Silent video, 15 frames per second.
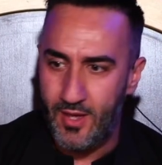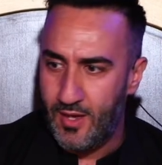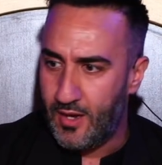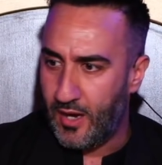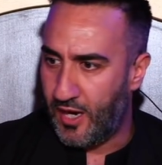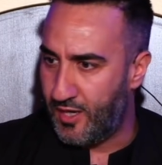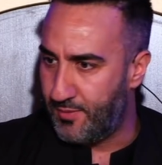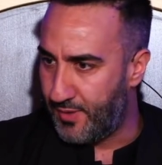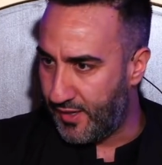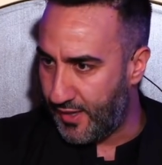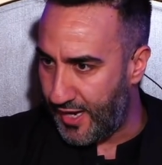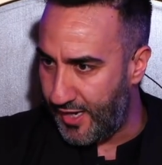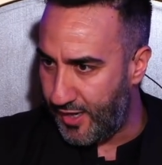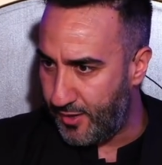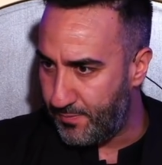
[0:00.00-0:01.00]
Ilm
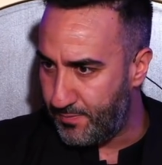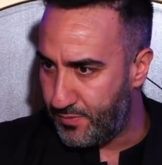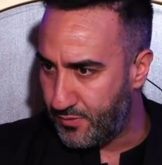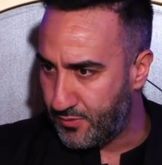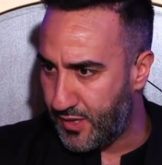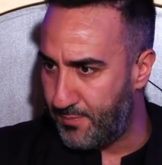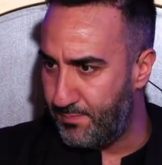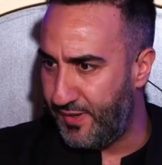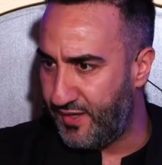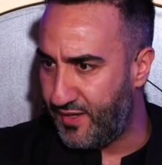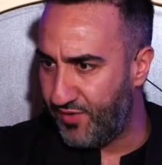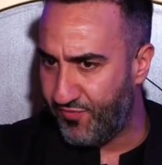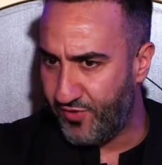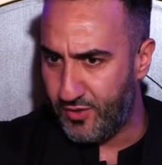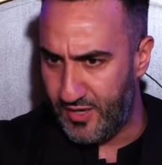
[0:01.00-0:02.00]
al-Ghayb can be
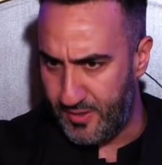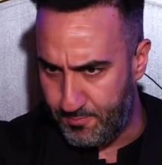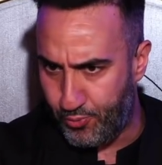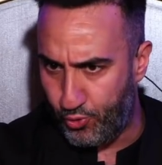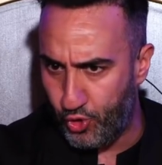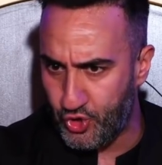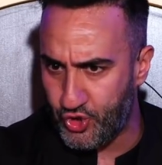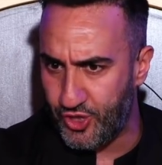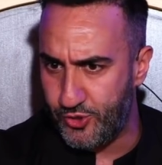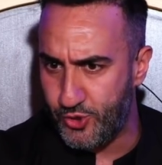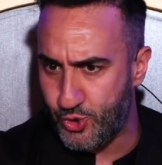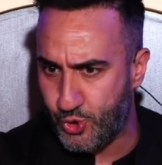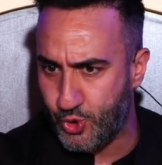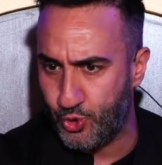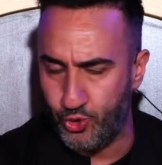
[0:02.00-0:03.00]
given in
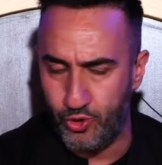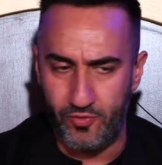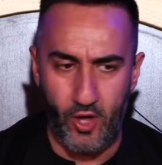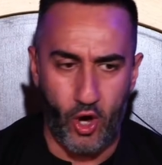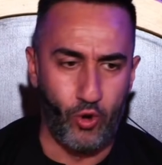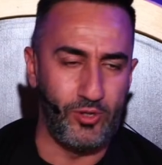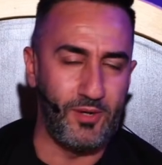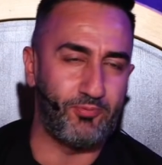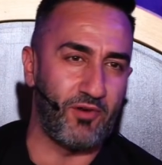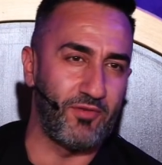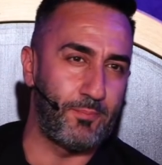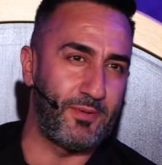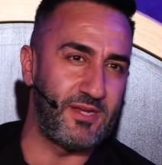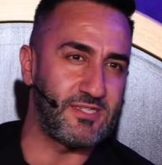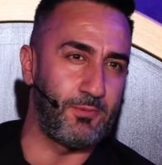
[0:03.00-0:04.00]
portions to the Holy
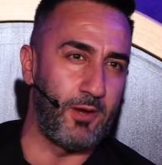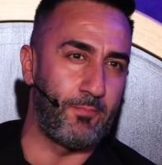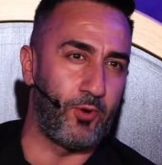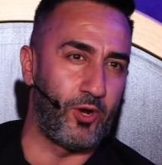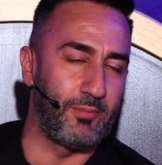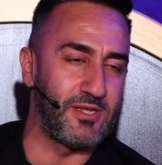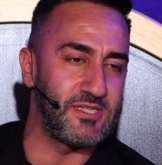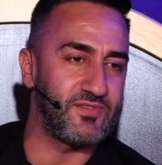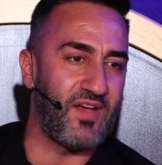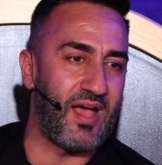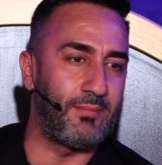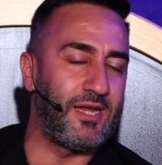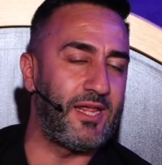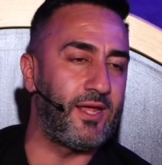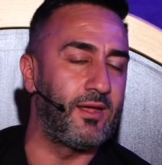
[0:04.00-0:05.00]
Prophet, peace be upon him and his
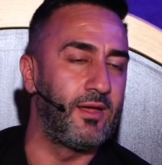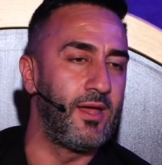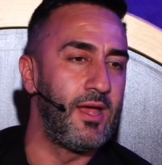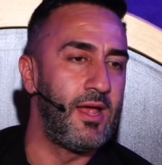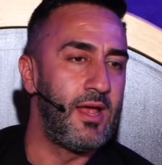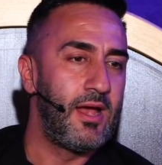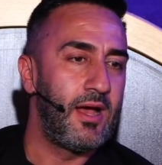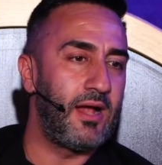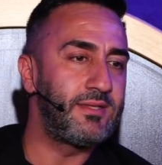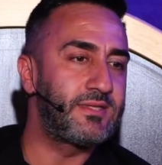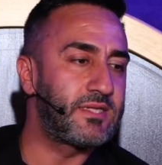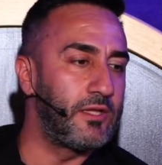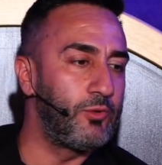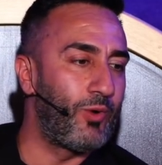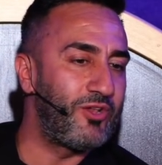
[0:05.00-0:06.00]
family,
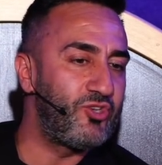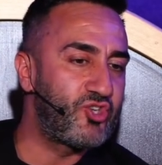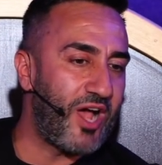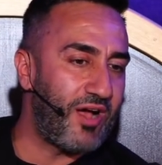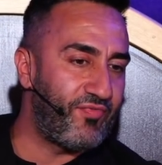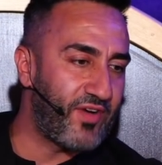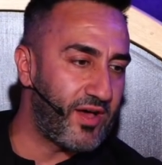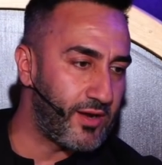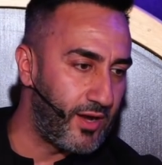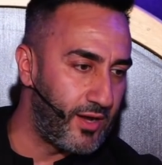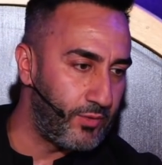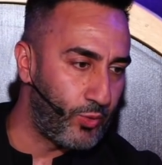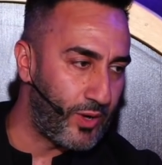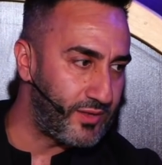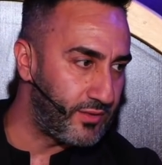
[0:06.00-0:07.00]
until when
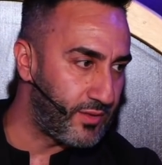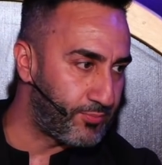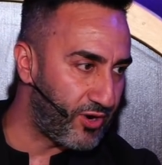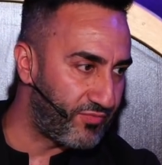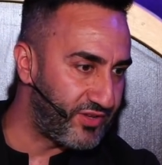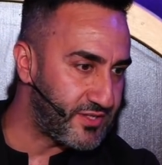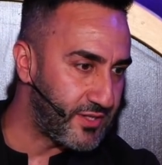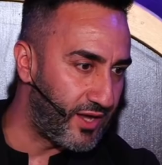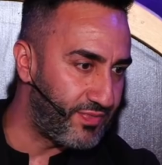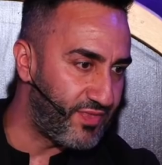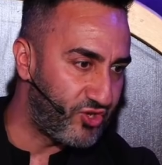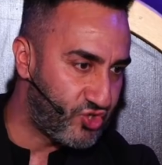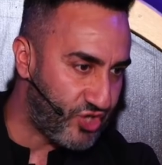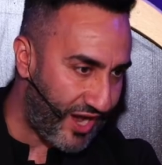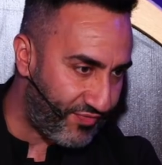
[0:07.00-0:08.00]
the Prophet heard
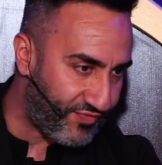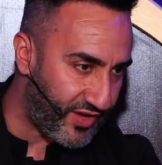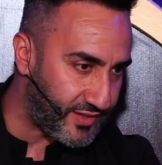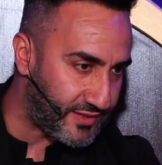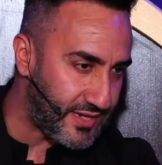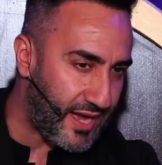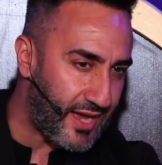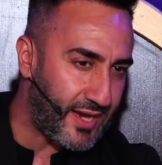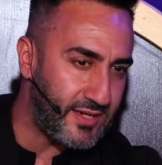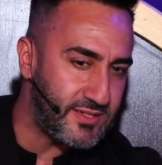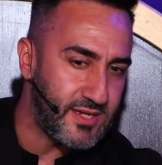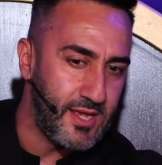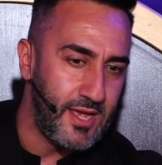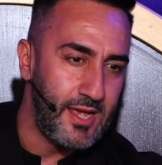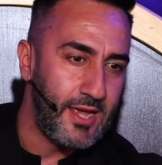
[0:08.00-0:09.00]
that Ja'far
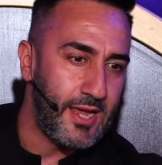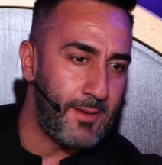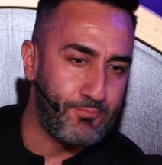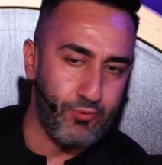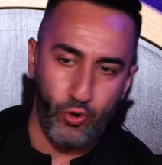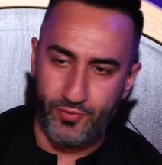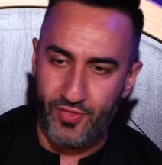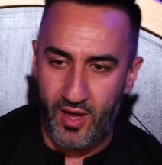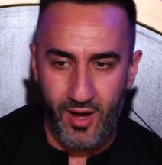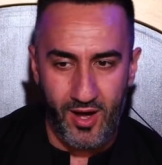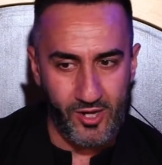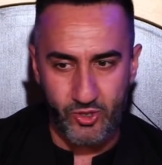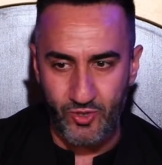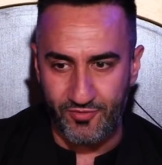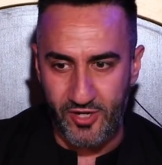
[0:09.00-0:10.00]
died, it broke the
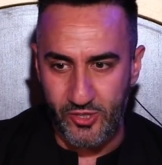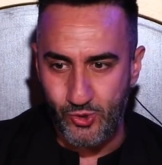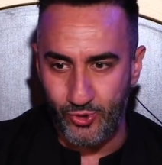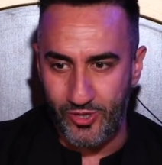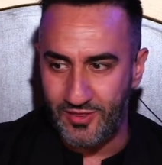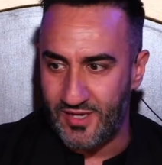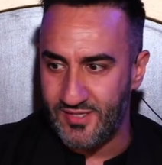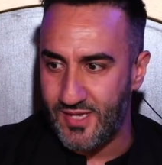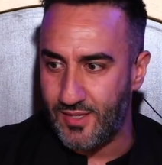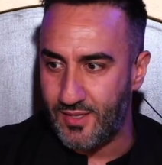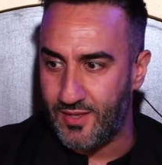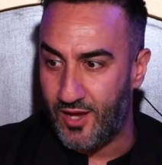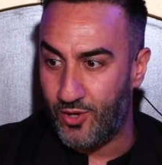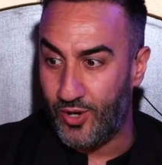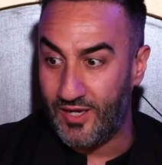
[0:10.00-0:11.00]
heart of Rasulullah
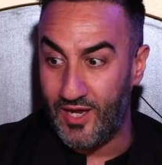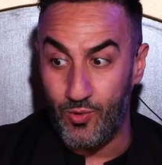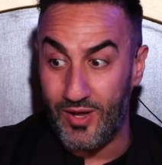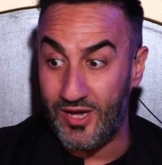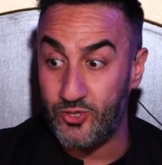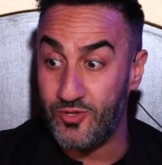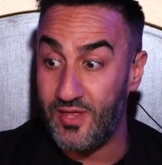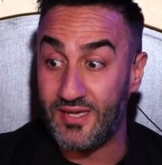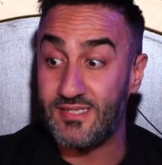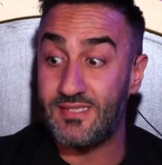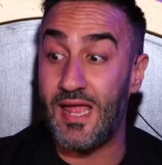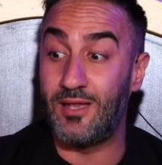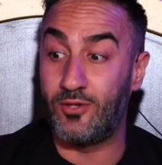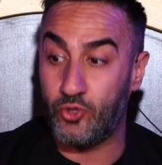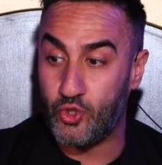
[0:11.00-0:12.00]
sallallahu alayhi wa alayhi. To the
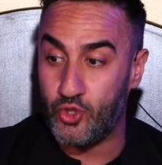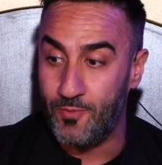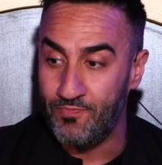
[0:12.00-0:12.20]
extent,